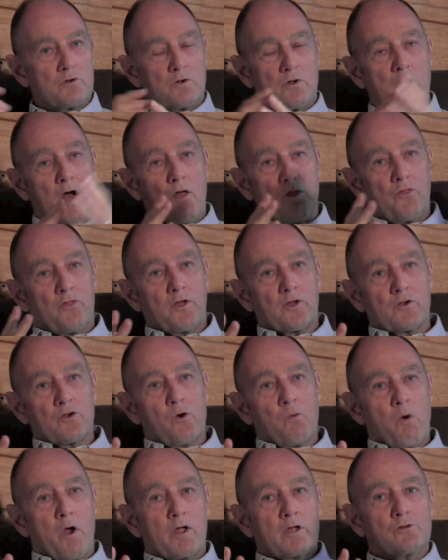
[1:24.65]
You can't think
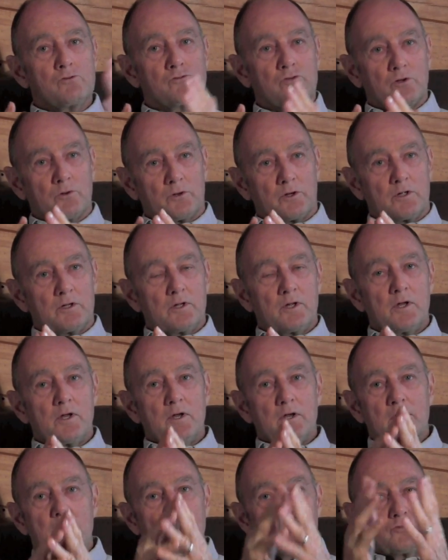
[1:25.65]
your way into it.
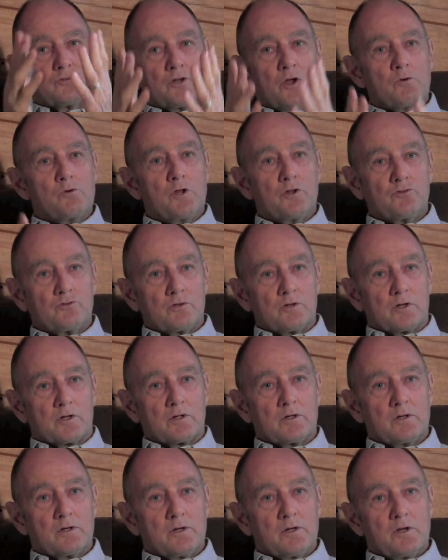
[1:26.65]
And so listening.